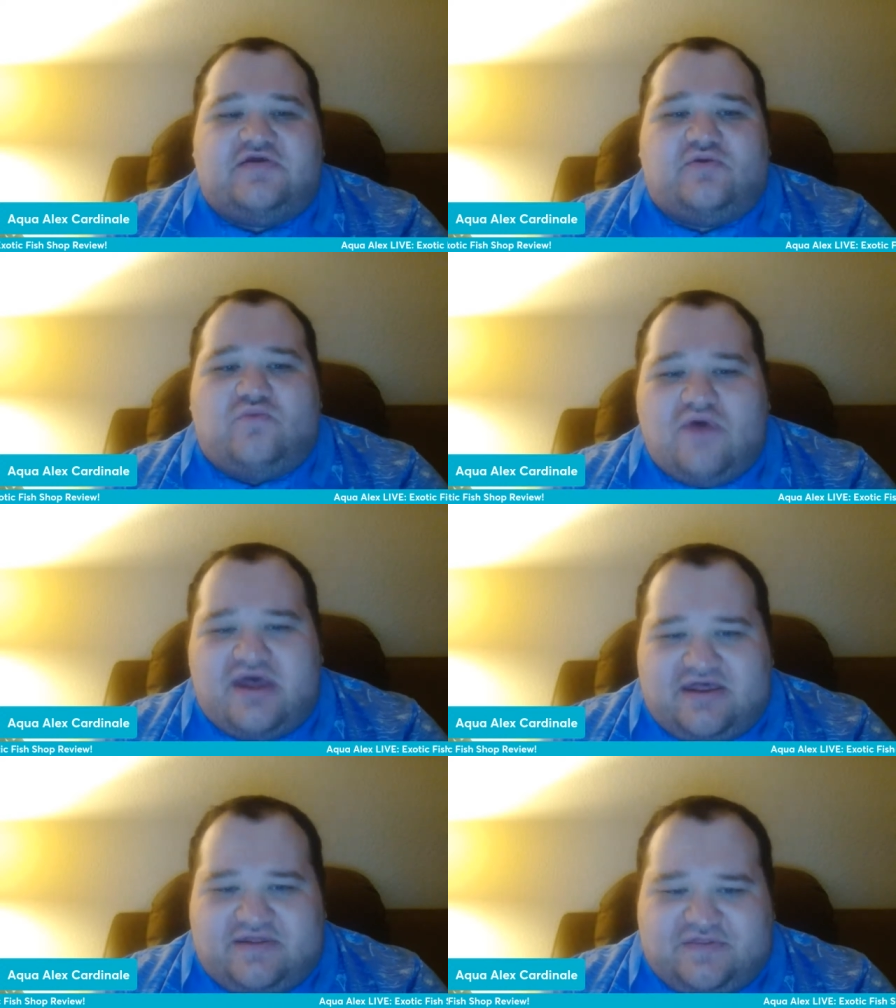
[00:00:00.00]

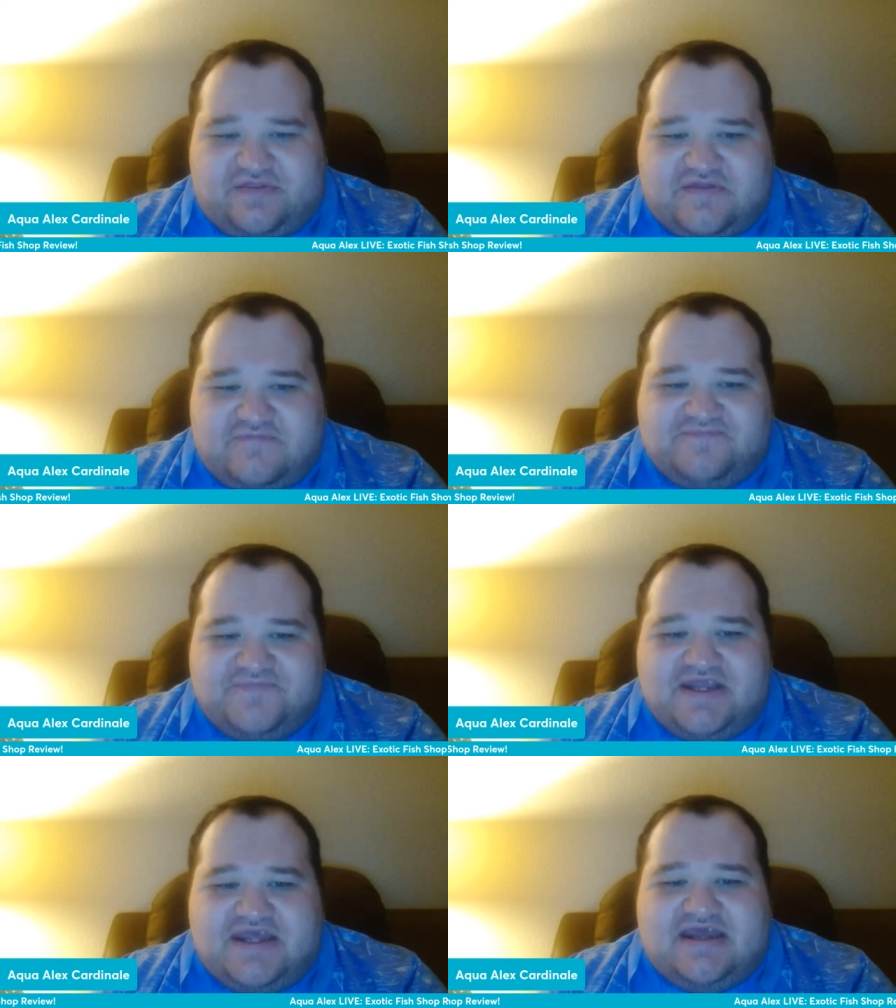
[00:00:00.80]
with.
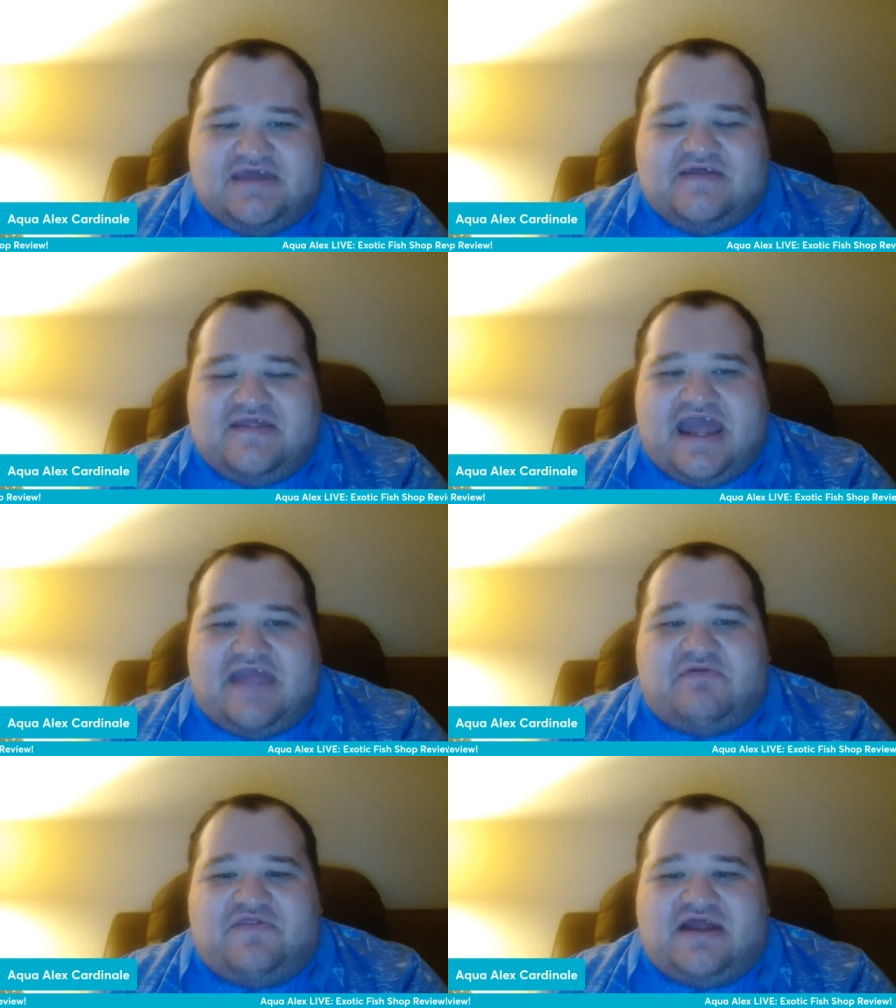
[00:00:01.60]
The
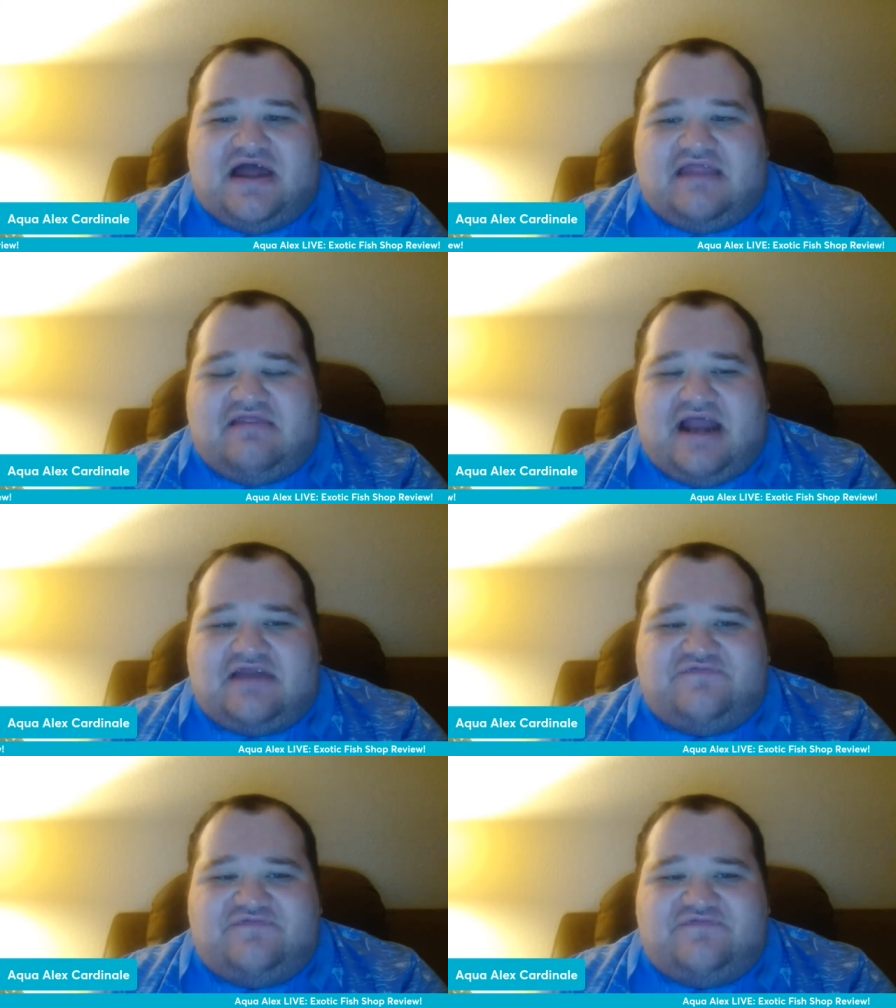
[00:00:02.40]
name of the online